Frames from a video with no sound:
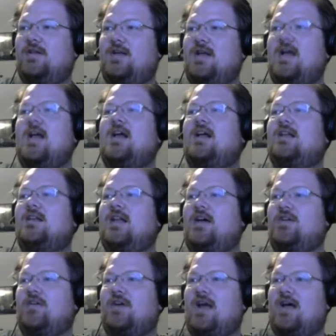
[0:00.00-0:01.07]
Right. Let her
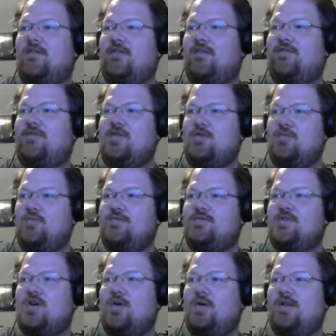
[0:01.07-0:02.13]
have a few moves go
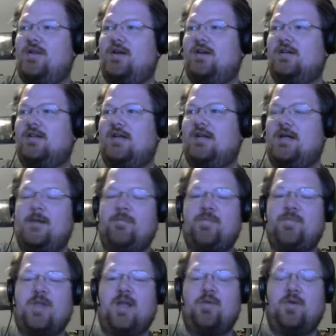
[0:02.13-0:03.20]
in there.
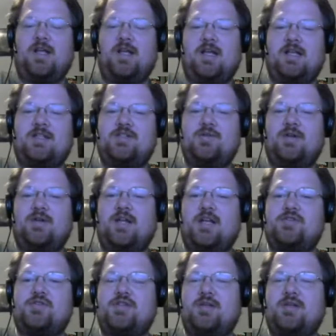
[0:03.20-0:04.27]
And when it gets to an
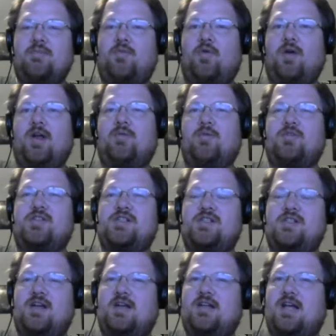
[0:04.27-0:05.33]
interesting point where she's done
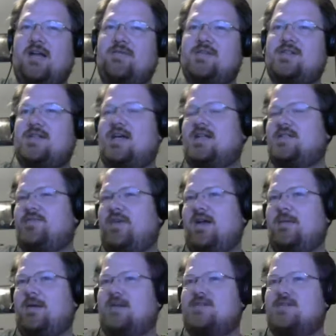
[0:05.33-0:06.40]
kind of a satisfying amount of
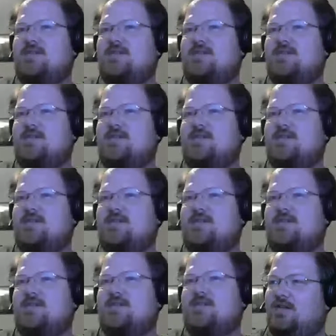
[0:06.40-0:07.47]
stuff, but she's still in
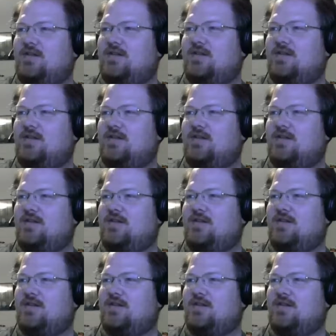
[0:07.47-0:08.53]
a little danger,
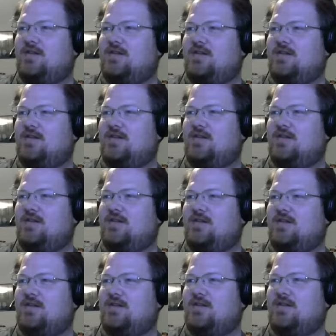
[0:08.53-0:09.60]
there's like a mini
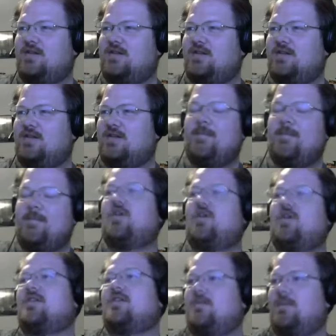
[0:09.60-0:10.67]
cliffhanger, then
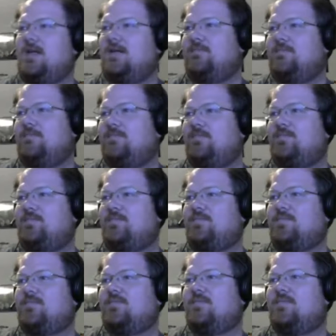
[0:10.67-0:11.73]
you cut to me
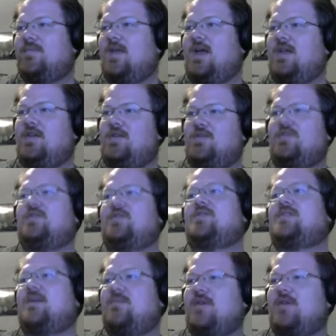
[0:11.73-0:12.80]
and you do
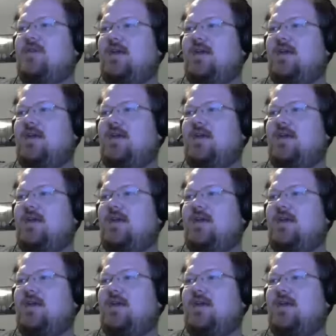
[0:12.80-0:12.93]
the same thing.